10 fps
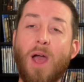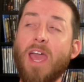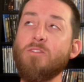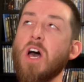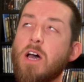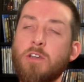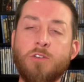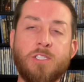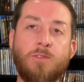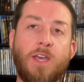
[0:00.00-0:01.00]
I have
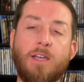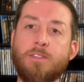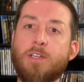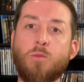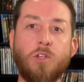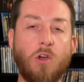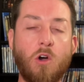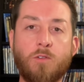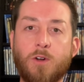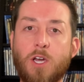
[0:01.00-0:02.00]
hundreds of titles that are worth
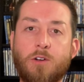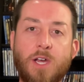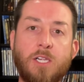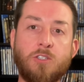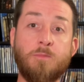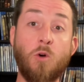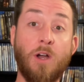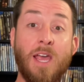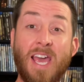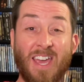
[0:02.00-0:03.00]
over $100 or more.